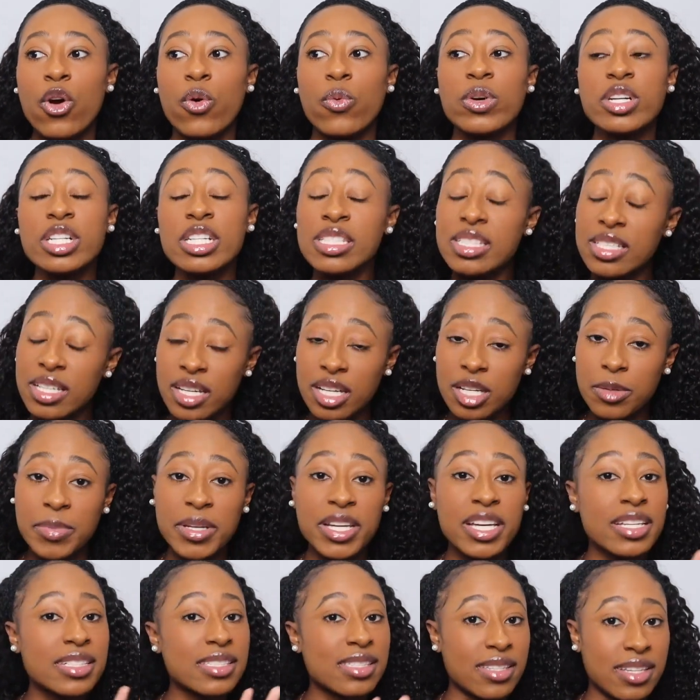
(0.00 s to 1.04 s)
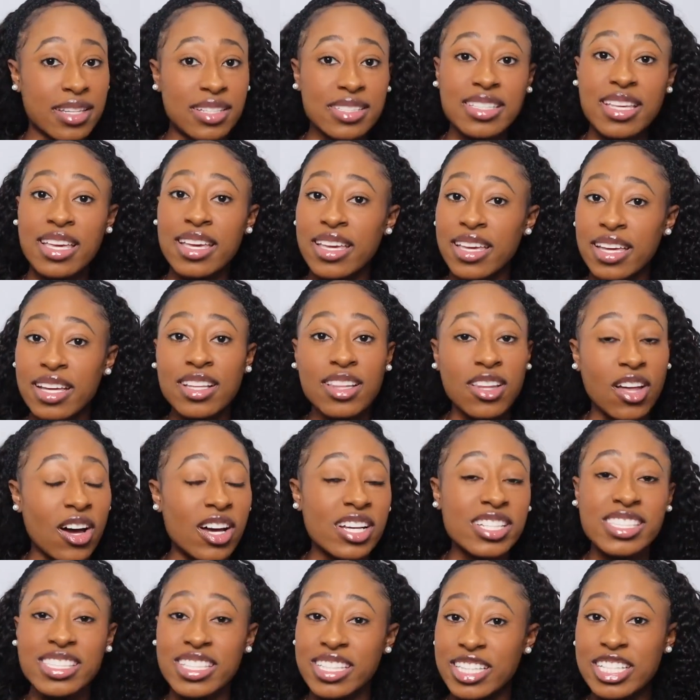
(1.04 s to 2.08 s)
which is good because things can get
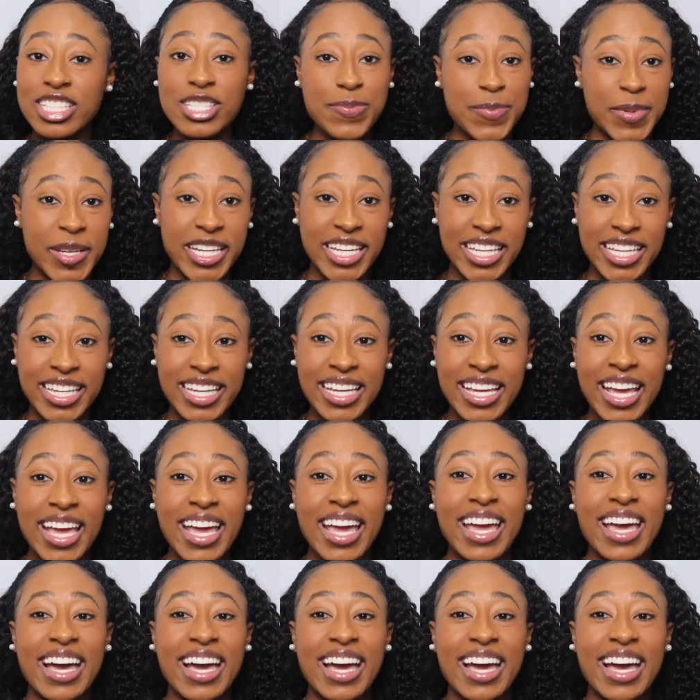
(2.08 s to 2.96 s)
lost in the Speedy.